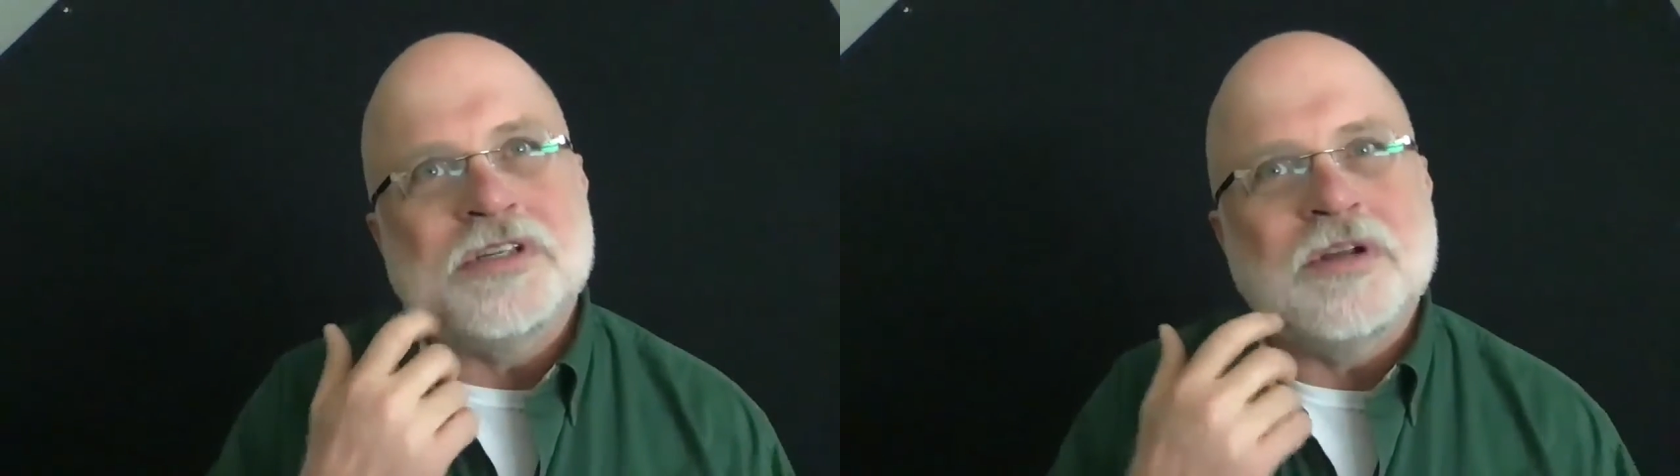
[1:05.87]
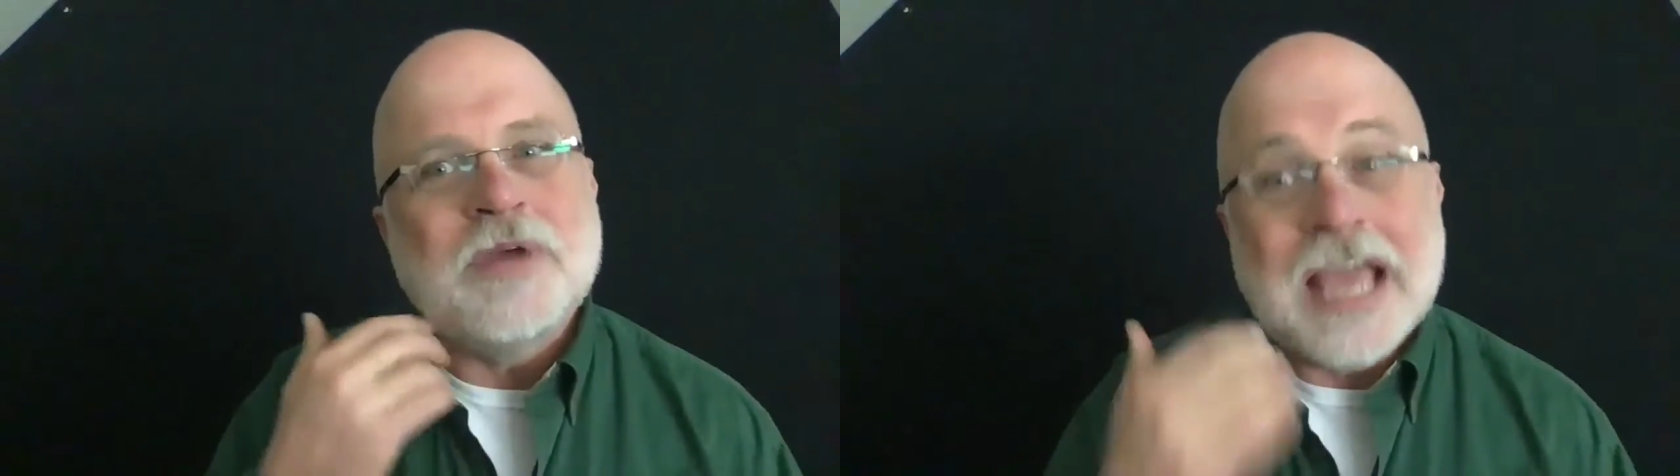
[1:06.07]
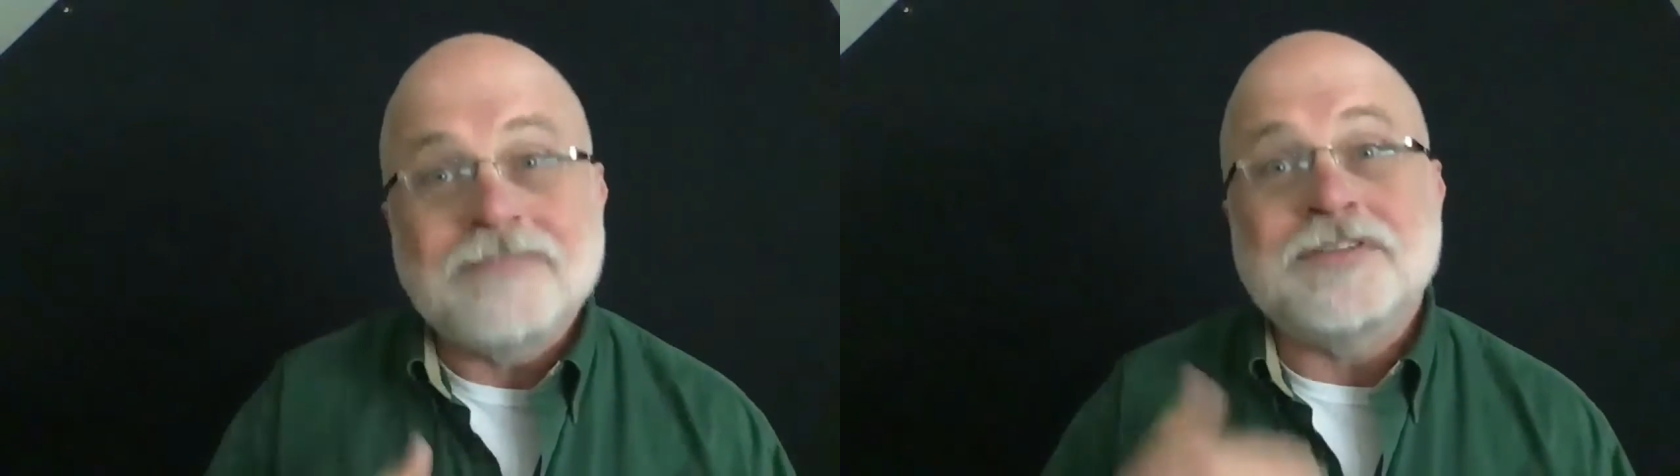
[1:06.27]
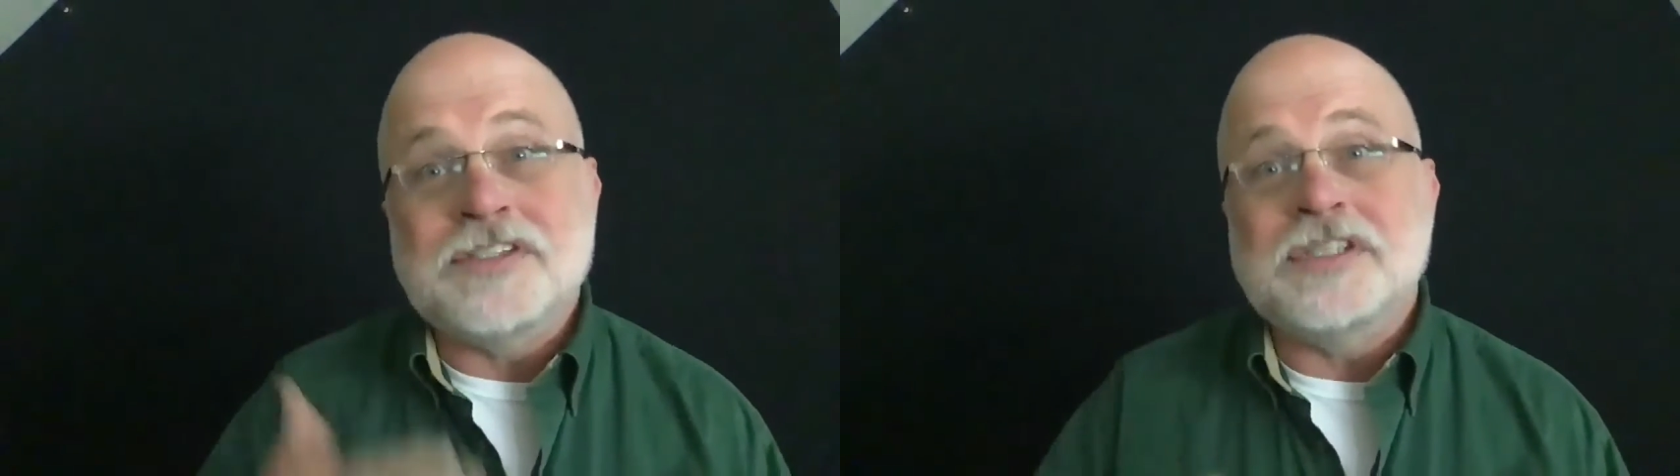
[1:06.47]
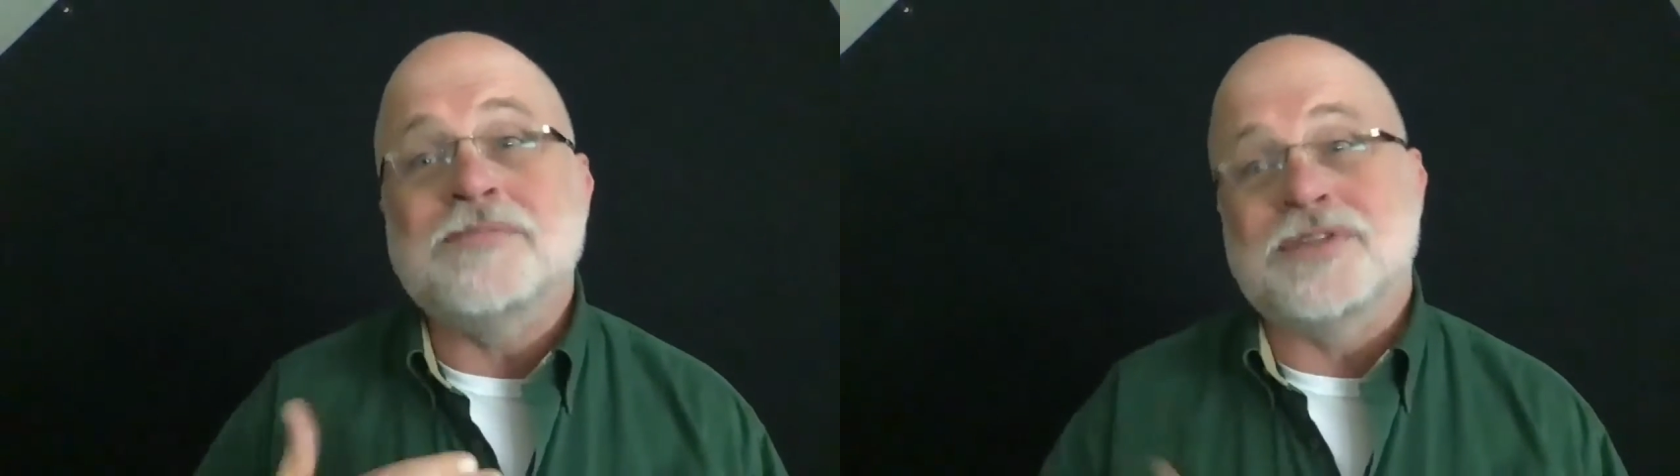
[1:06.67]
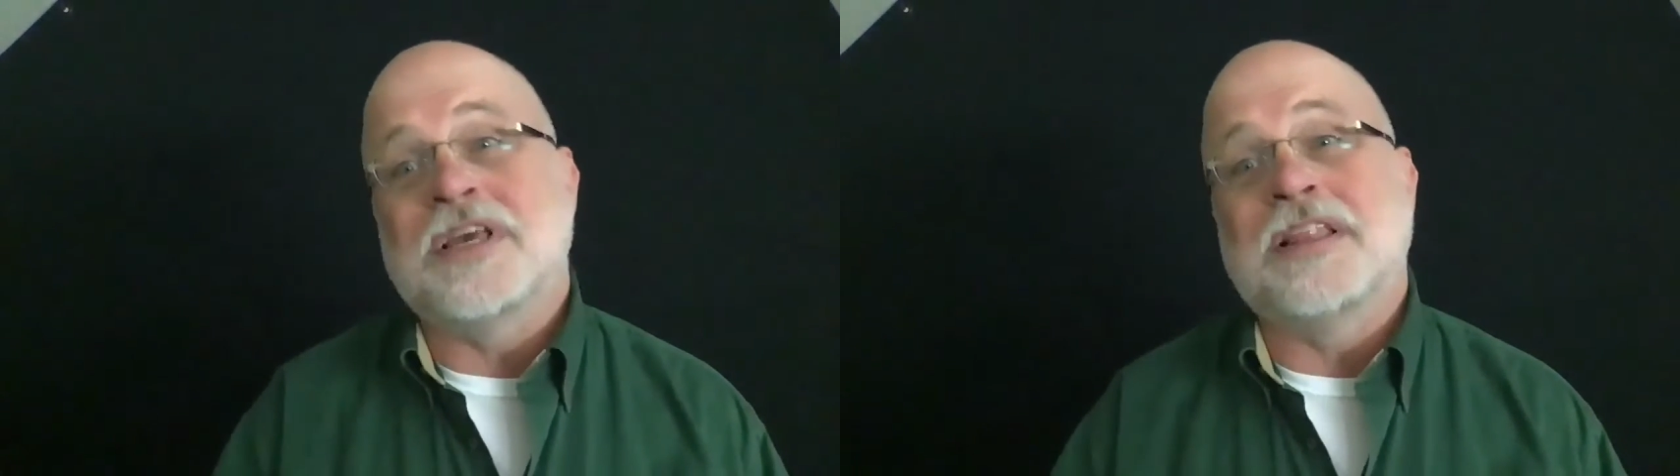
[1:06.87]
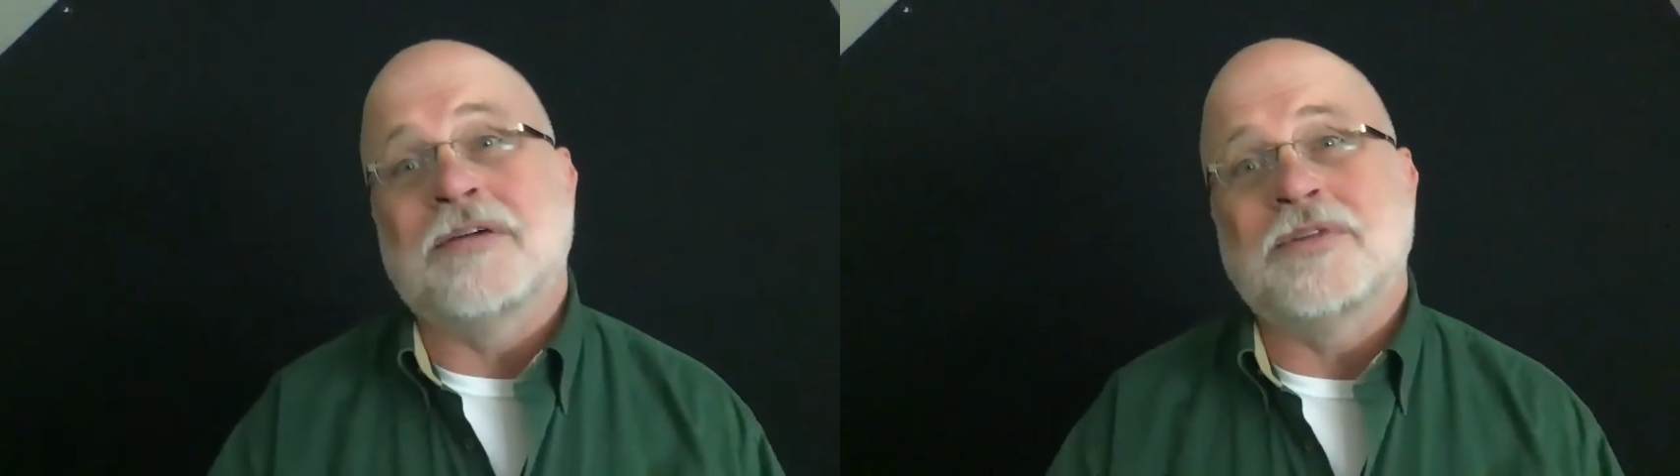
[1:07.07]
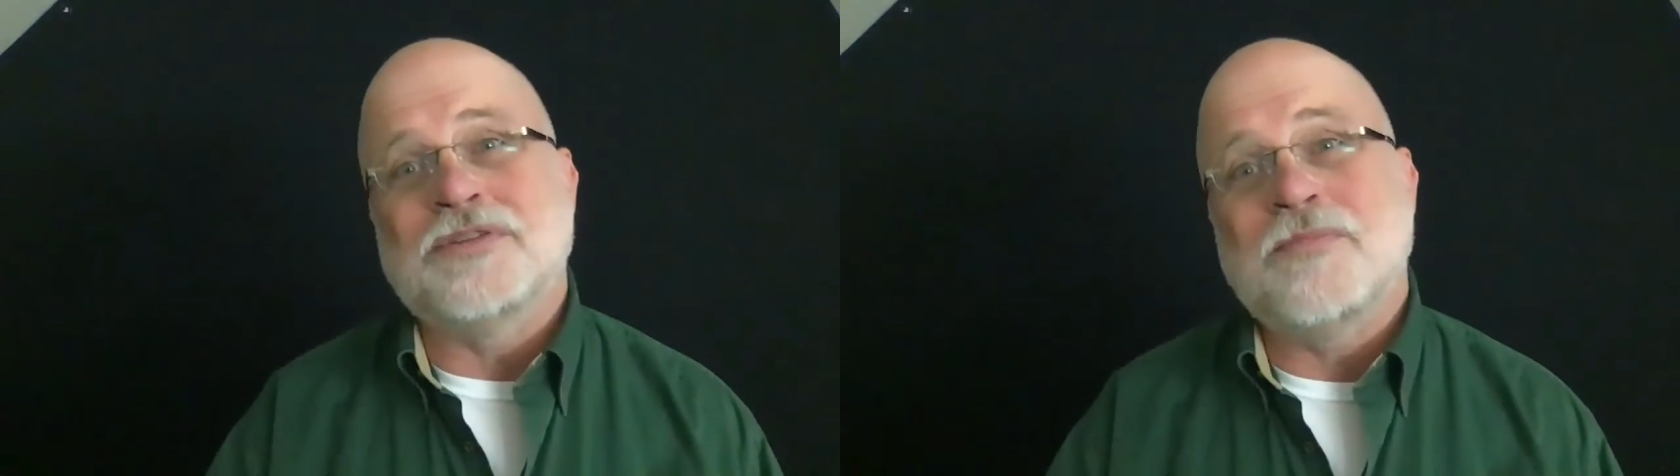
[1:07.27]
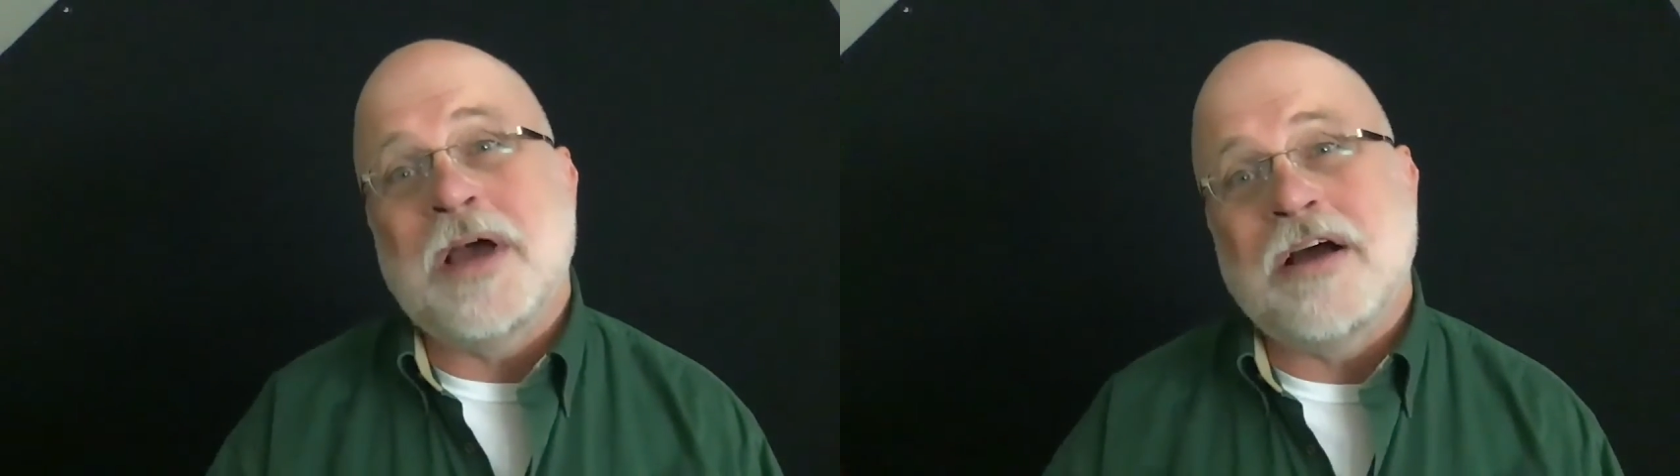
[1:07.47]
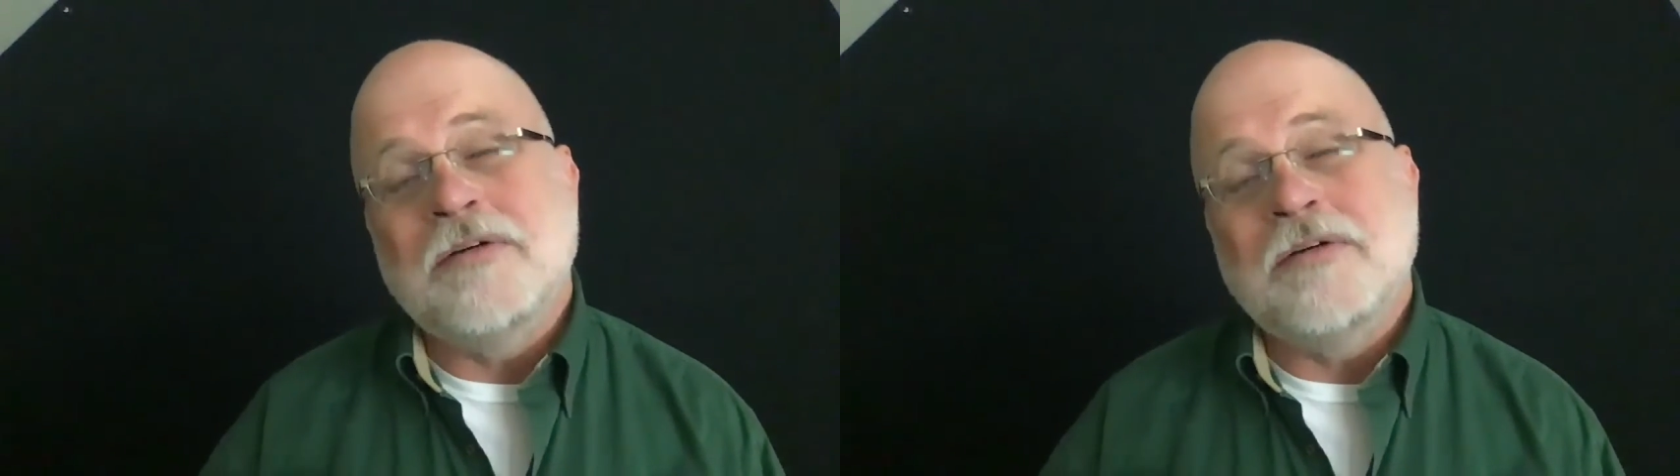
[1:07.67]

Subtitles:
we have to see him saying that with a smile.